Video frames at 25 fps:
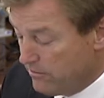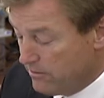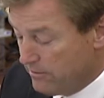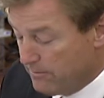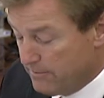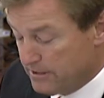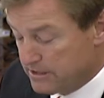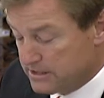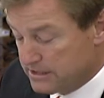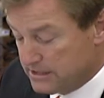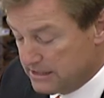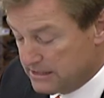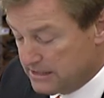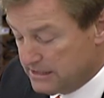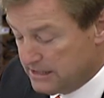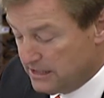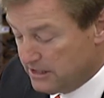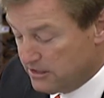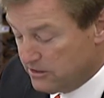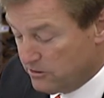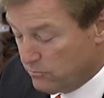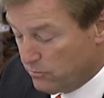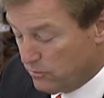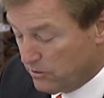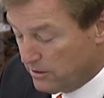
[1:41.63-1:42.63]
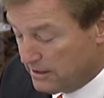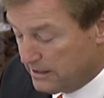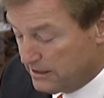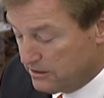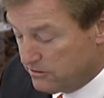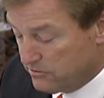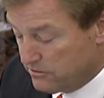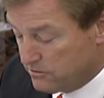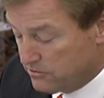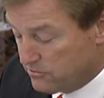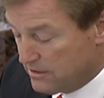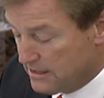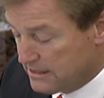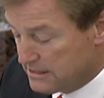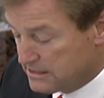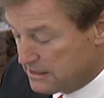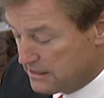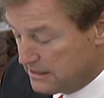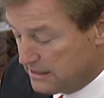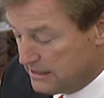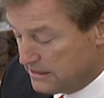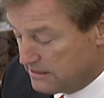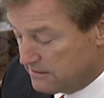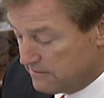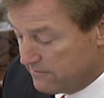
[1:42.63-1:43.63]
we must continue working to address
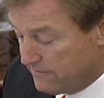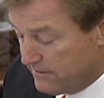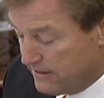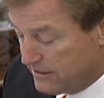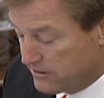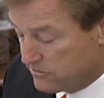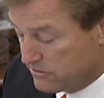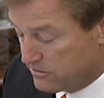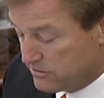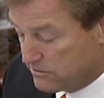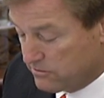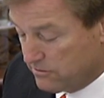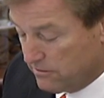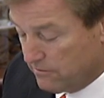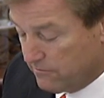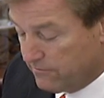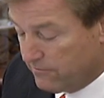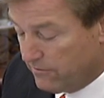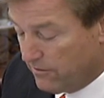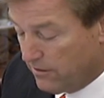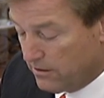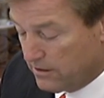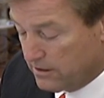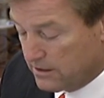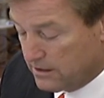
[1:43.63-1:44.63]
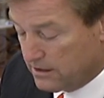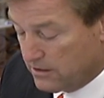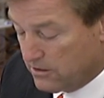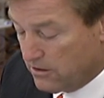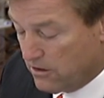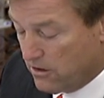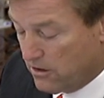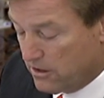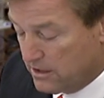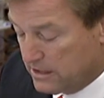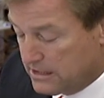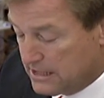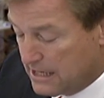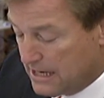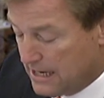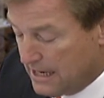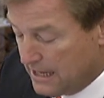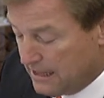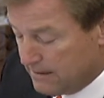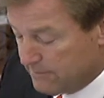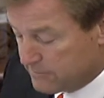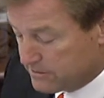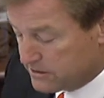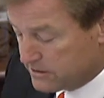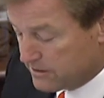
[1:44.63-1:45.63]
the needs of veterans who have fallen on hard
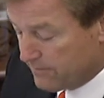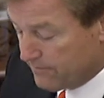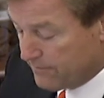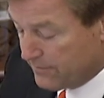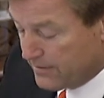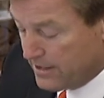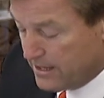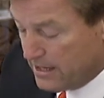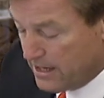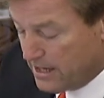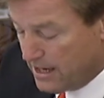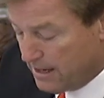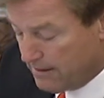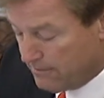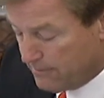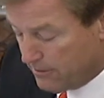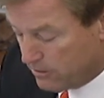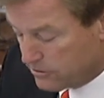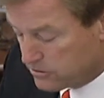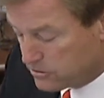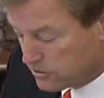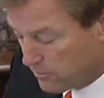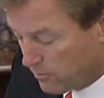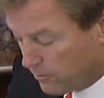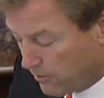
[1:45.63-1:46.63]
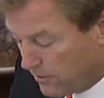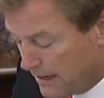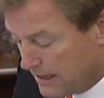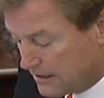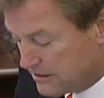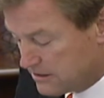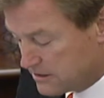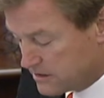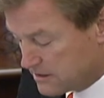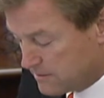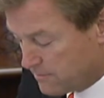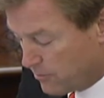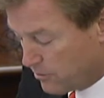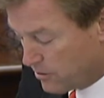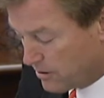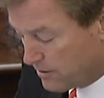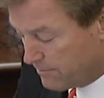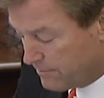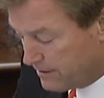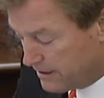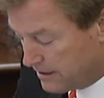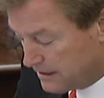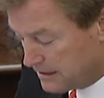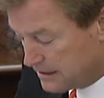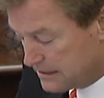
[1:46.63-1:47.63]
times. I'm also proud to support a
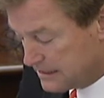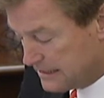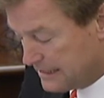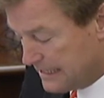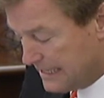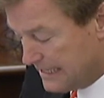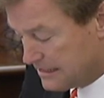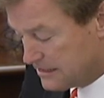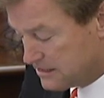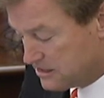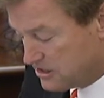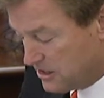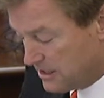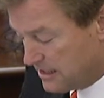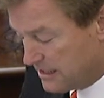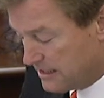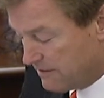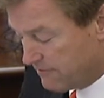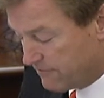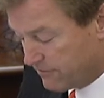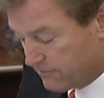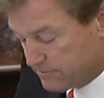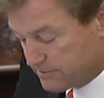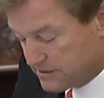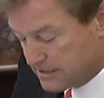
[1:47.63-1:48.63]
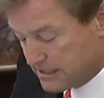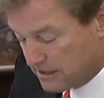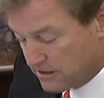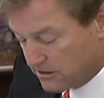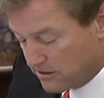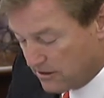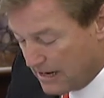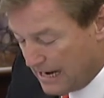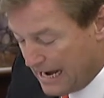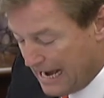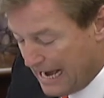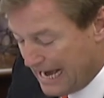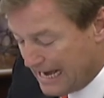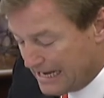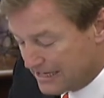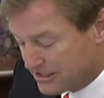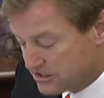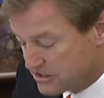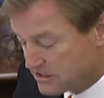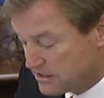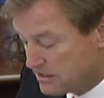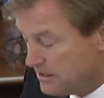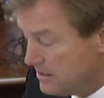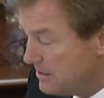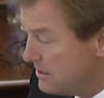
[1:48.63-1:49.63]
bill in today's agenda from Senator
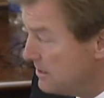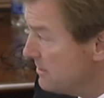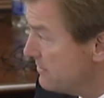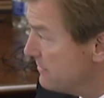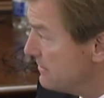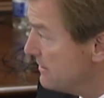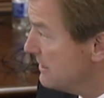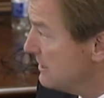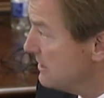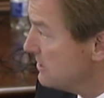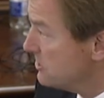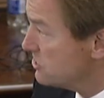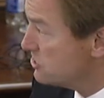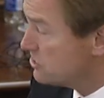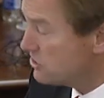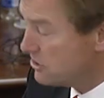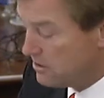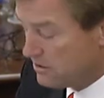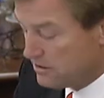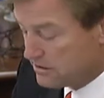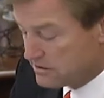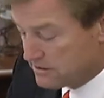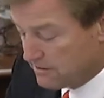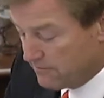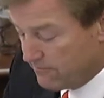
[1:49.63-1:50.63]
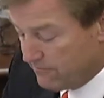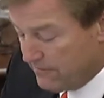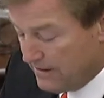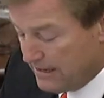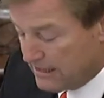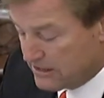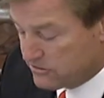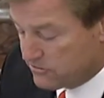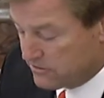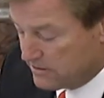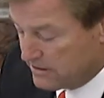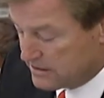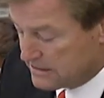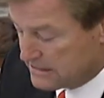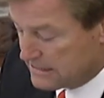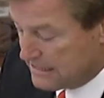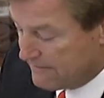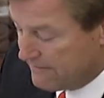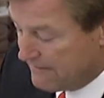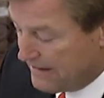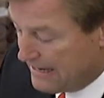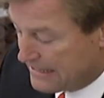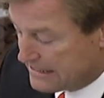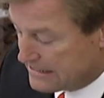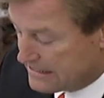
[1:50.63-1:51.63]
Hatch that ensures that veterans
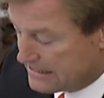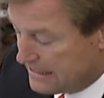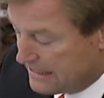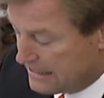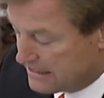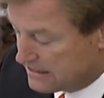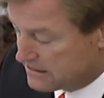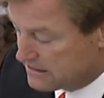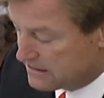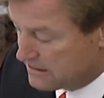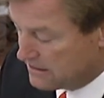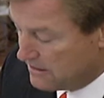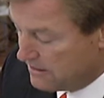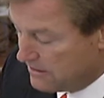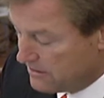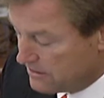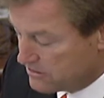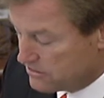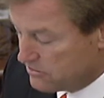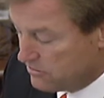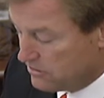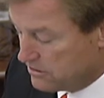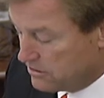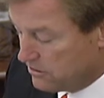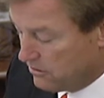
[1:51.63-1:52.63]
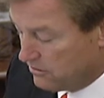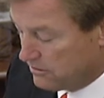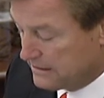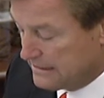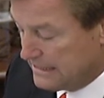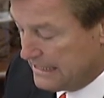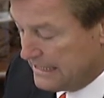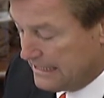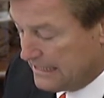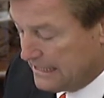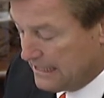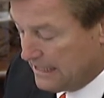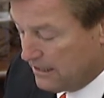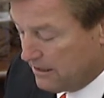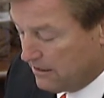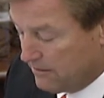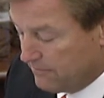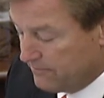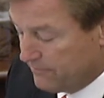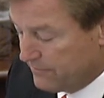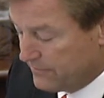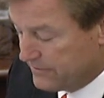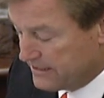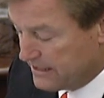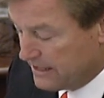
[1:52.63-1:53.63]
have access to adult daycare,
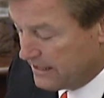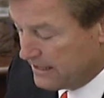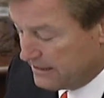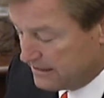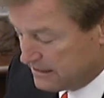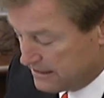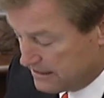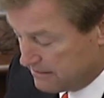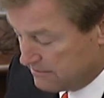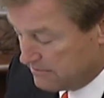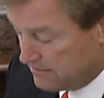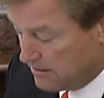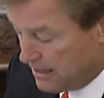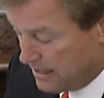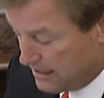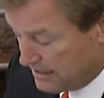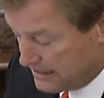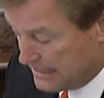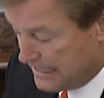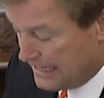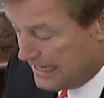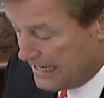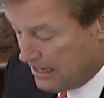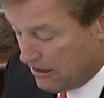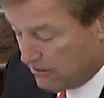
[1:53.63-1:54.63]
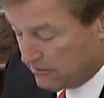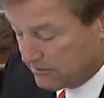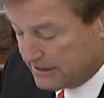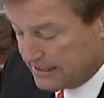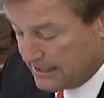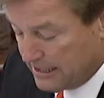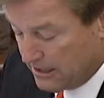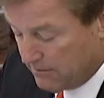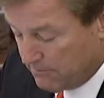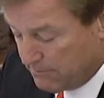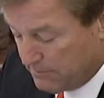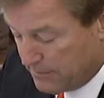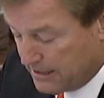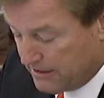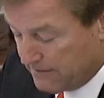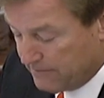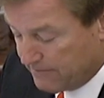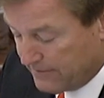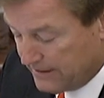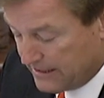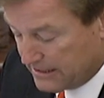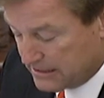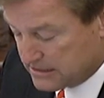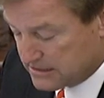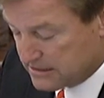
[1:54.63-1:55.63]
day health care
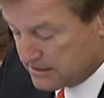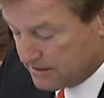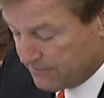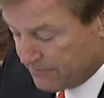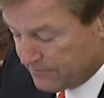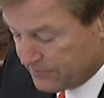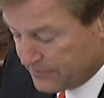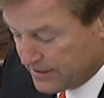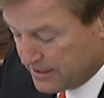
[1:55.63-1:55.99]
benefits.